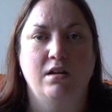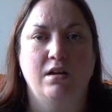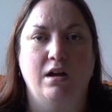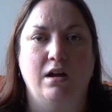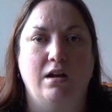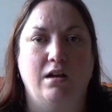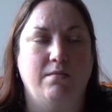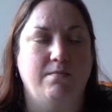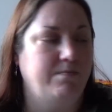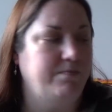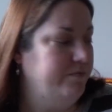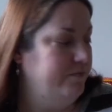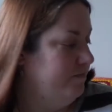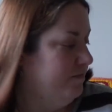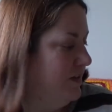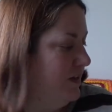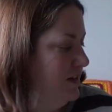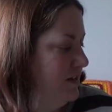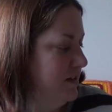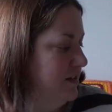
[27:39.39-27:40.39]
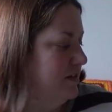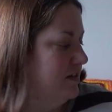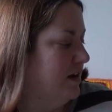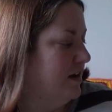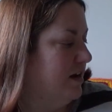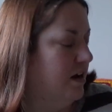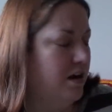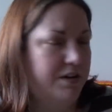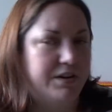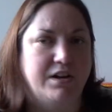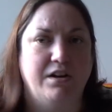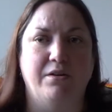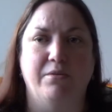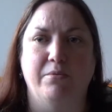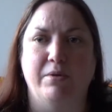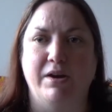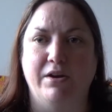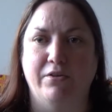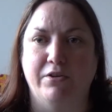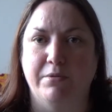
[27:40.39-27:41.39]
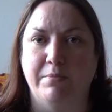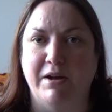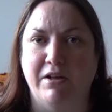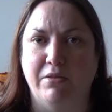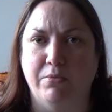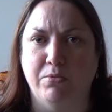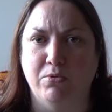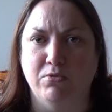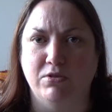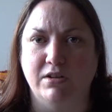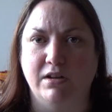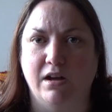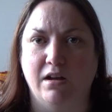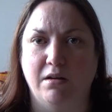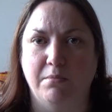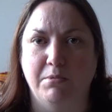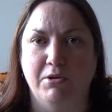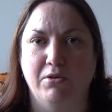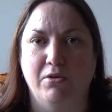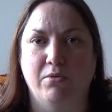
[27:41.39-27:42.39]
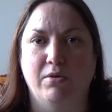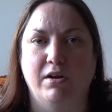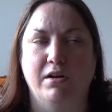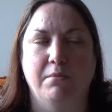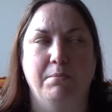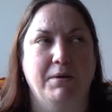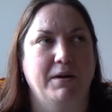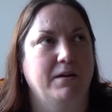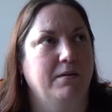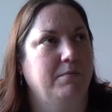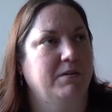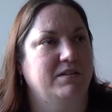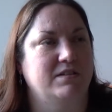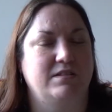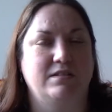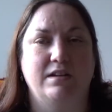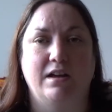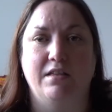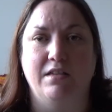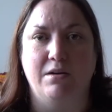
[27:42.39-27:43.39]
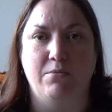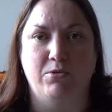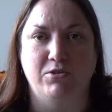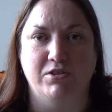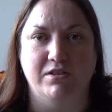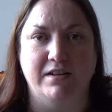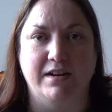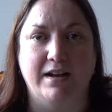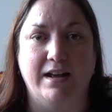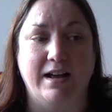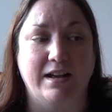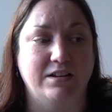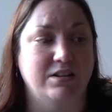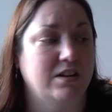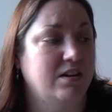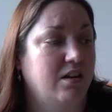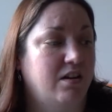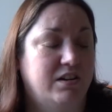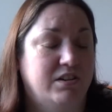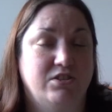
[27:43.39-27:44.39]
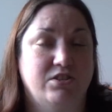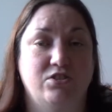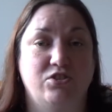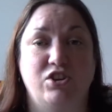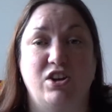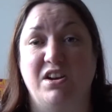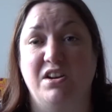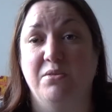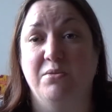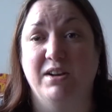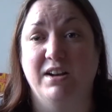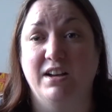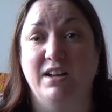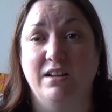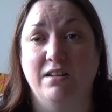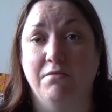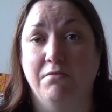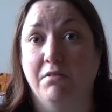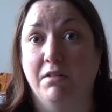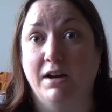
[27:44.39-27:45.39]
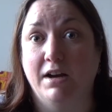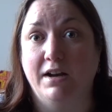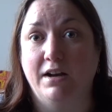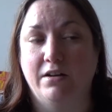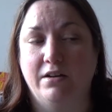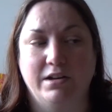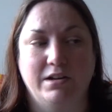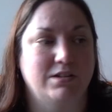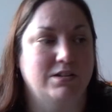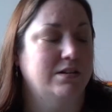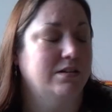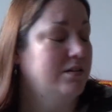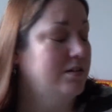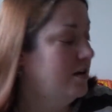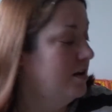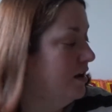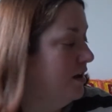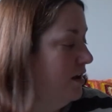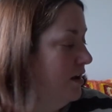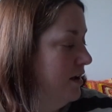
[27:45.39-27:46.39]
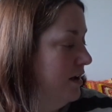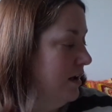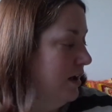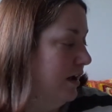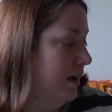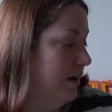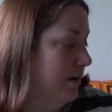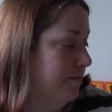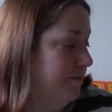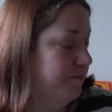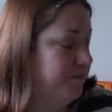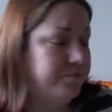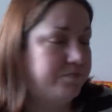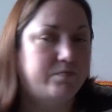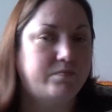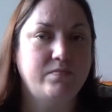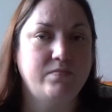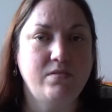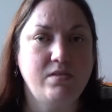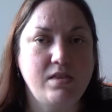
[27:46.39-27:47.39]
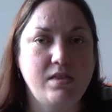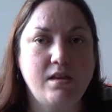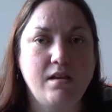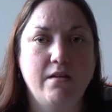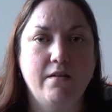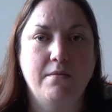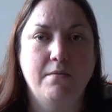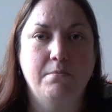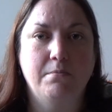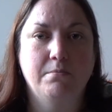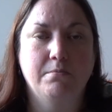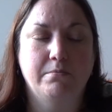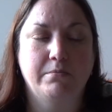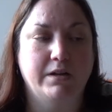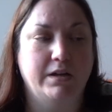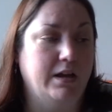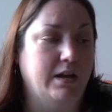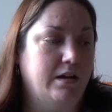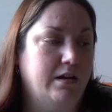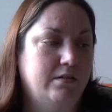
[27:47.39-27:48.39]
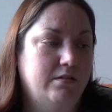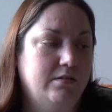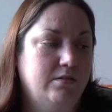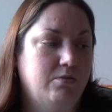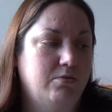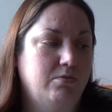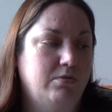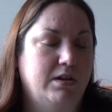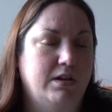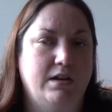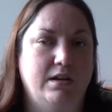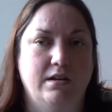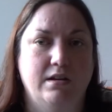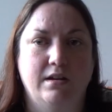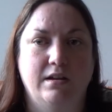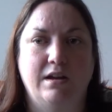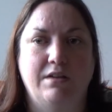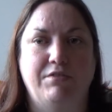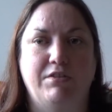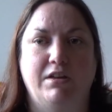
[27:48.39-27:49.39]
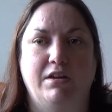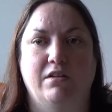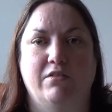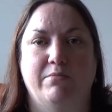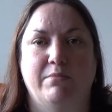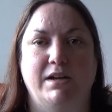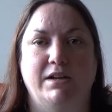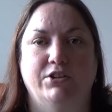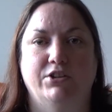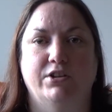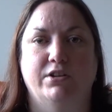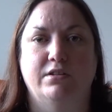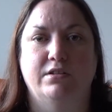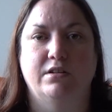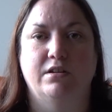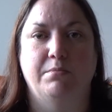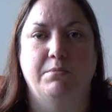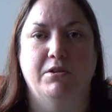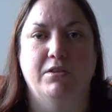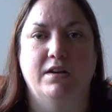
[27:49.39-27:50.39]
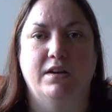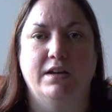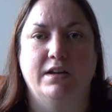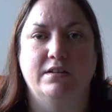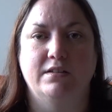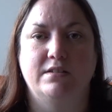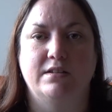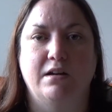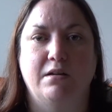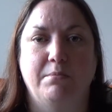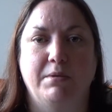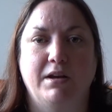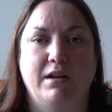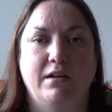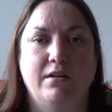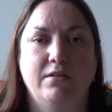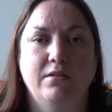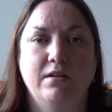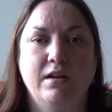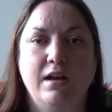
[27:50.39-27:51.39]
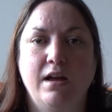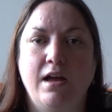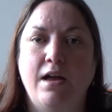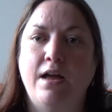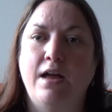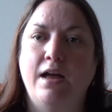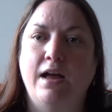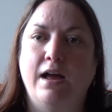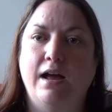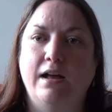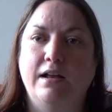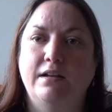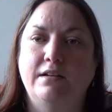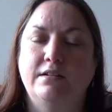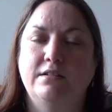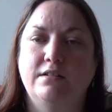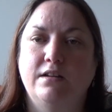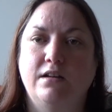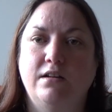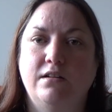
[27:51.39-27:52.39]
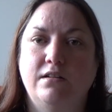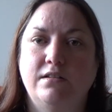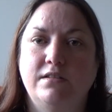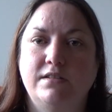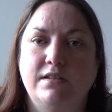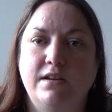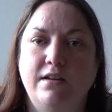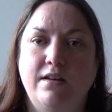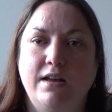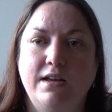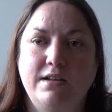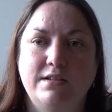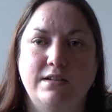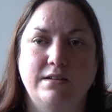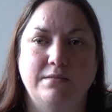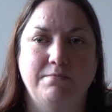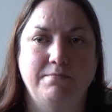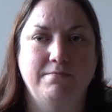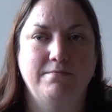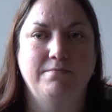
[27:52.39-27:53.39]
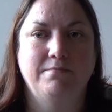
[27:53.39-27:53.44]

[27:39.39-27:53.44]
As I say, I know I went on about the watercolour book quite a bit, but as I say, that wasn't mad, I just genuinely really liked it. But yeah, everything I've mentioned, I'll put the links down below, and I'll see you later.